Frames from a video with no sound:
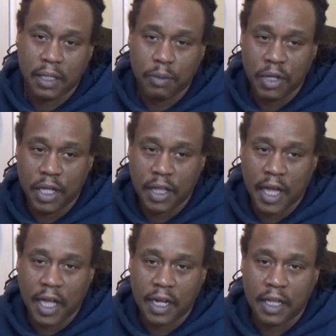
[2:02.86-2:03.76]
to me
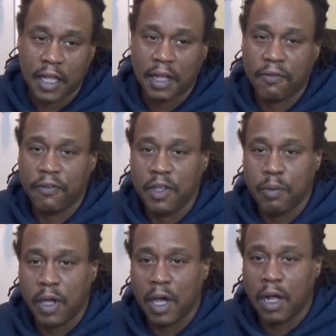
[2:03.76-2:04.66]
that that
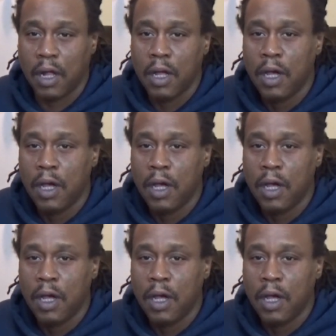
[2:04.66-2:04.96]
female